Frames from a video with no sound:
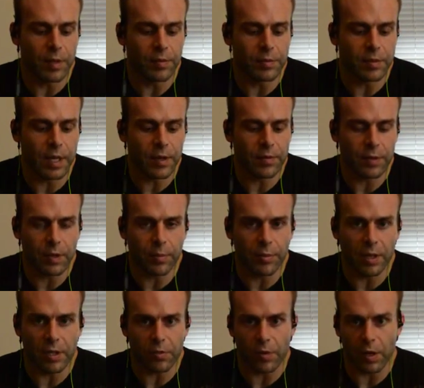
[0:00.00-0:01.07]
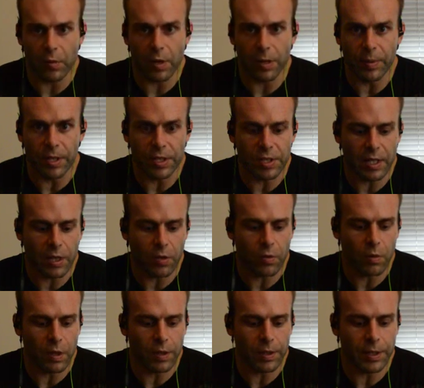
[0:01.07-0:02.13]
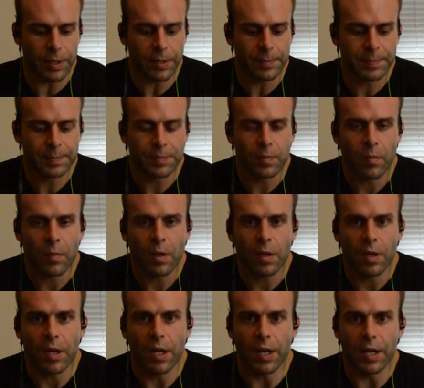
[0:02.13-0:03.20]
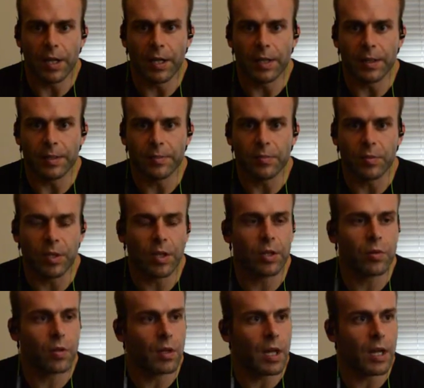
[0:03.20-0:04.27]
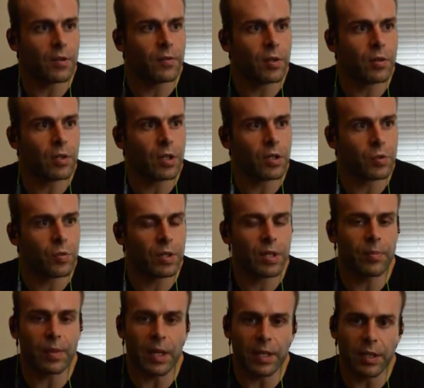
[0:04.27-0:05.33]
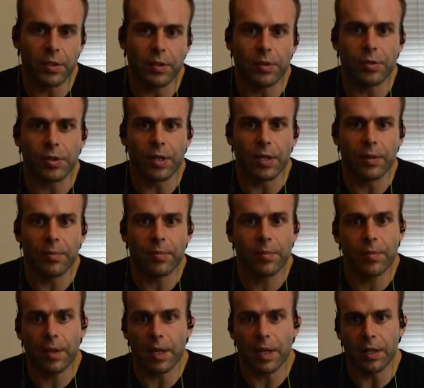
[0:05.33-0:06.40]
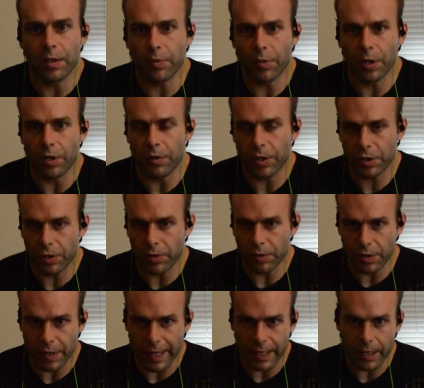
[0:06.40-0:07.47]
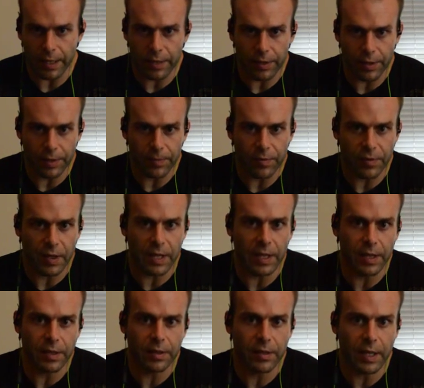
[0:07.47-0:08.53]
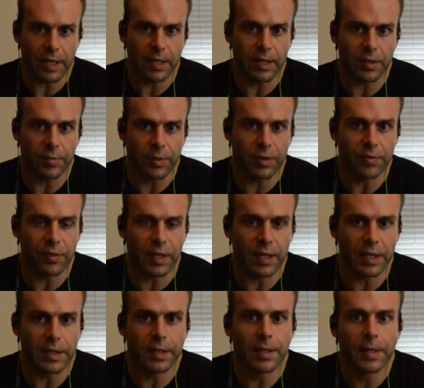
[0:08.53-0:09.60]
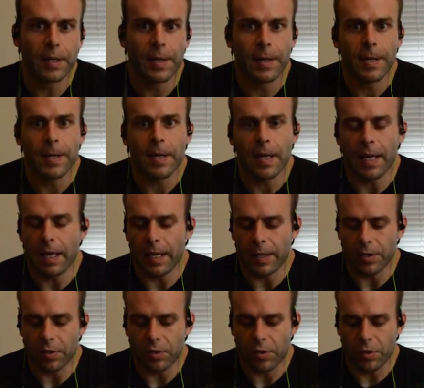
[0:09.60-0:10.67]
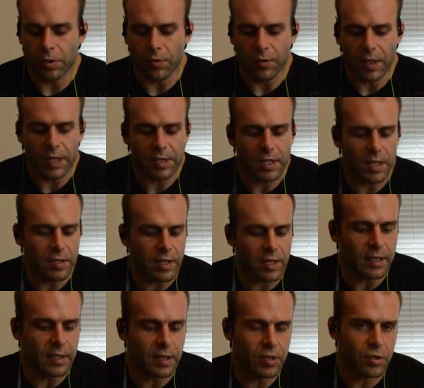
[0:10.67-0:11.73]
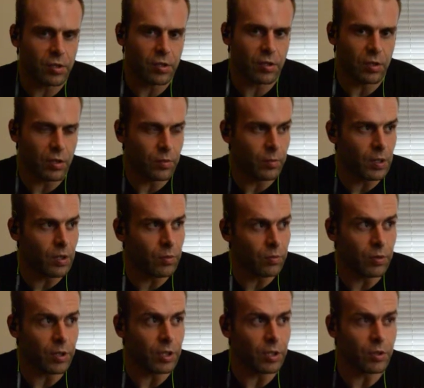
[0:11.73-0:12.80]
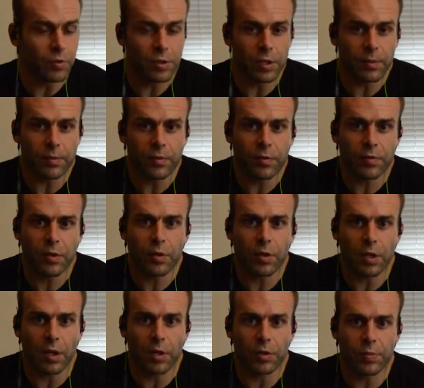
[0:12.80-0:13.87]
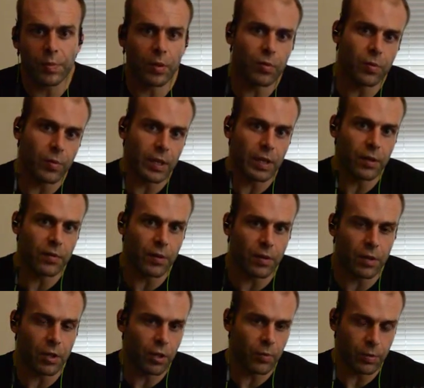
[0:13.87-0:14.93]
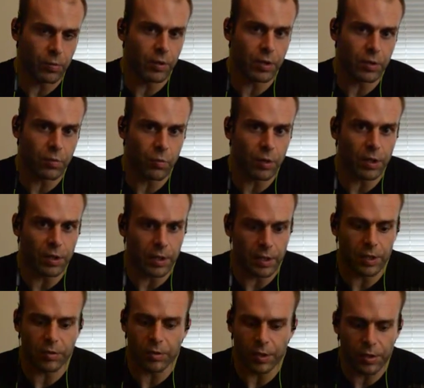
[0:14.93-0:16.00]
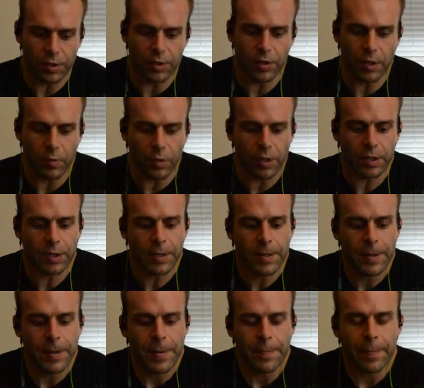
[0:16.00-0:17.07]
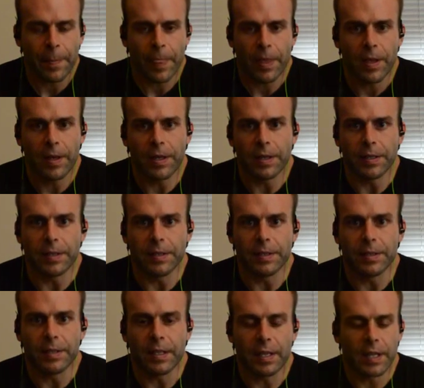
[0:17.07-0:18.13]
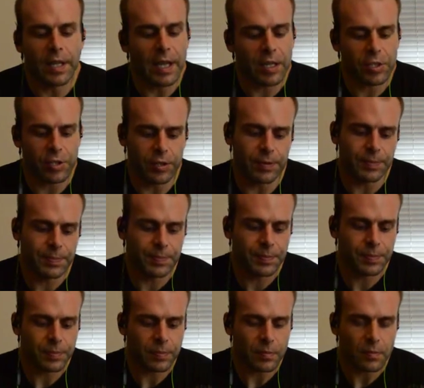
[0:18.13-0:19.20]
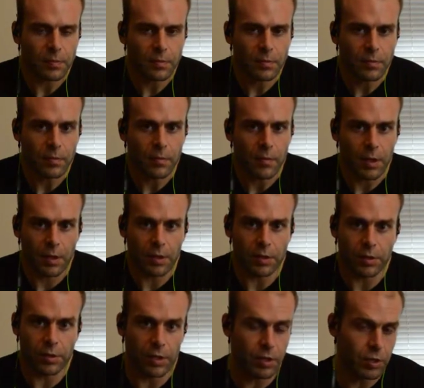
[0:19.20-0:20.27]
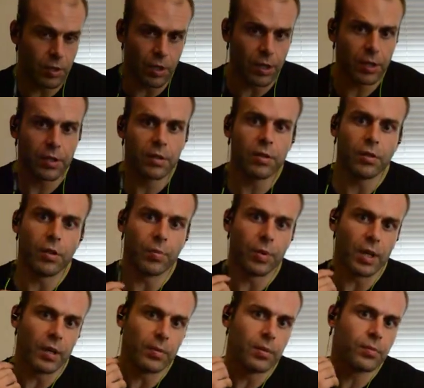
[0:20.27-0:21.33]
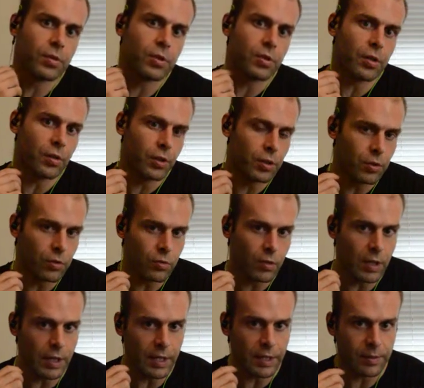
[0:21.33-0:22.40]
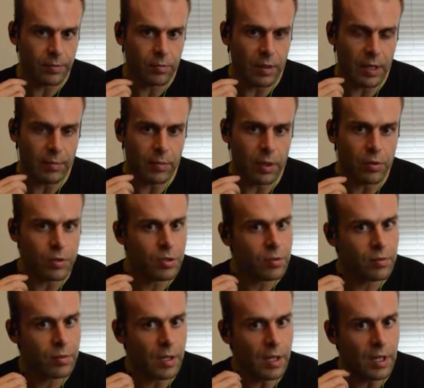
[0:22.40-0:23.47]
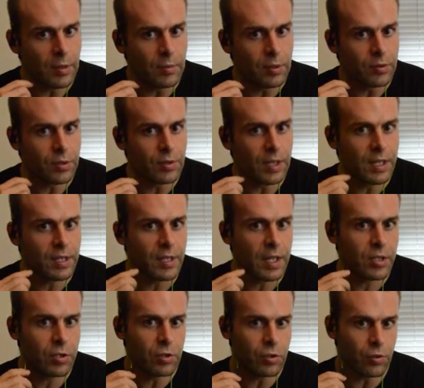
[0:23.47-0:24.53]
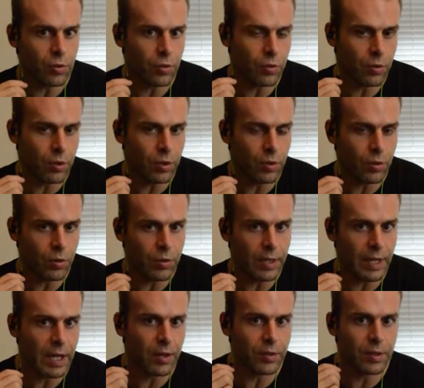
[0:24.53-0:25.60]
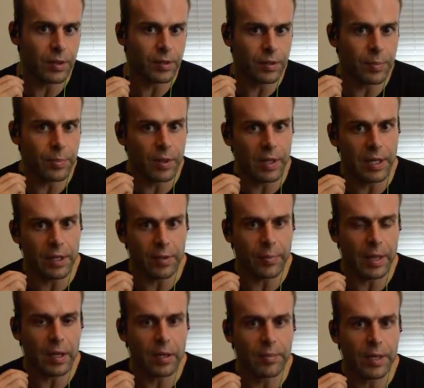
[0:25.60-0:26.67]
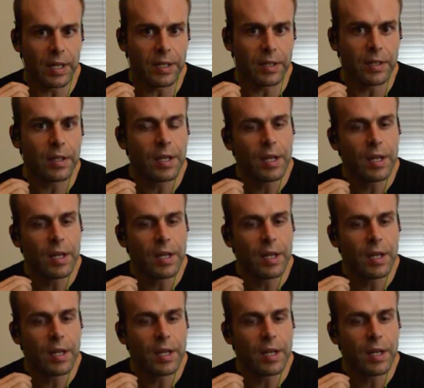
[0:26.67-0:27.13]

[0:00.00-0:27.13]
definitely impressed right away by the sound quality. Didn't do a lot of phone calls with it, but I did do some, and there were no issues. I could hear them fine, they could hear me fine. And for headsets this, we don't really use them for phone calls, but when we get a phone call, we want it to work, and so they work. The connection is good, no problems. So you, like most Bluetooth headsets, you sort of hold down the play or power button